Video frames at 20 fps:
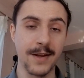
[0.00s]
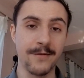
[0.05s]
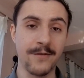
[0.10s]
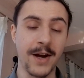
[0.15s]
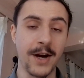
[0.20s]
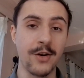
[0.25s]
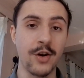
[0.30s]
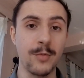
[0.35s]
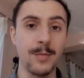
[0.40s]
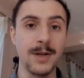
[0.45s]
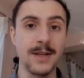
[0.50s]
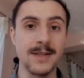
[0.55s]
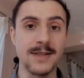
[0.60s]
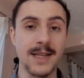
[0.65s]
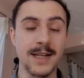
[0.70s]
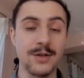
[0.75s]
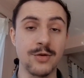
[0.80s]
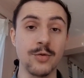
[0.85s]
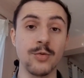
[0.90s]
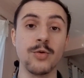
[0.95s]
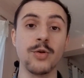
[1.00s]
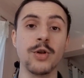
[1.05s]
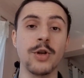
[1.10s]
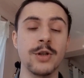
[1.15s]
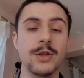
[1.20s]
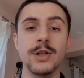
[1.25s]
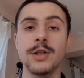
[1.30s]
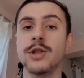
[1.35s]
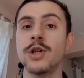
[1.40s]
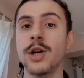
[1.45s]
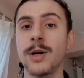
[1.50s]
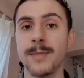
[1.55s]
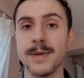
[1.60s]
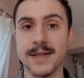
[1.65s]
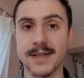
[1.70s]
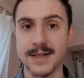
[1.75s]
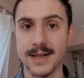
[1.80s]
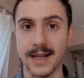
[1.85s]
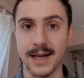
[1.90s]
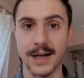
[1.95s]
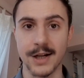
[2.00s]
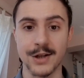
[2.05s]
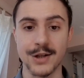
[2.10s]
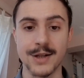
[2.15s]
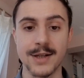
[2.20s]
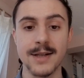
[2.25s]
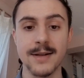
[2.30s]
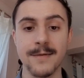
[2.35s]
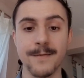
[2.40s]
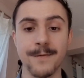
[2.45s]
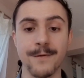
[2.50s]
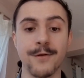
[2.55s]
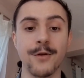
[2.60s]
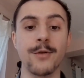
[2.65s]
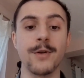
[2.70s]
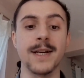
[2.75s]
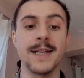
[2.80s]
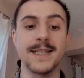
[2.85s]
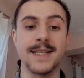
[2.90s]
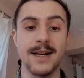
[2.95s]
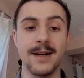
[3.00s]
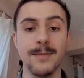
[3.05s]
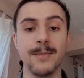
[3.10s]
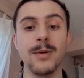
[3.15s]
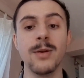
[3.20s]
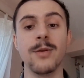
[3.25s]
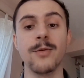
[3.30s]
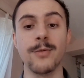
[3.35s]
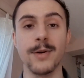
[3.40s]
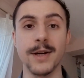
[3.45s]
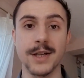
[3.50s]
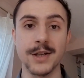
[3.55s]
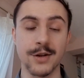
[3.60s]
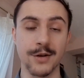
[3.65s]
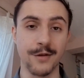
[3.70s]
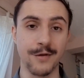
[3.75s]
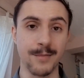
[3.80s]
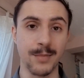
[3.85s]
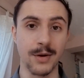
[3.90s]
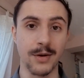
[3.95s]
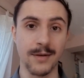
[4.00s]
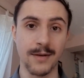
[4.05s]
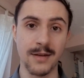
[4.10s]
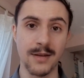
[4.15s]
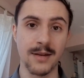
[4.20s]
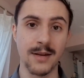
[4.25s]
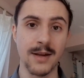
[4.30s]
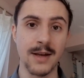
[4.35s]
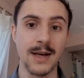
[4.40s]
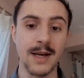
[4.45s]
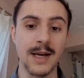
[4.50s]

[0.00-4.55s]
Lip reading: variables that do not determine selection, for example the region of birth,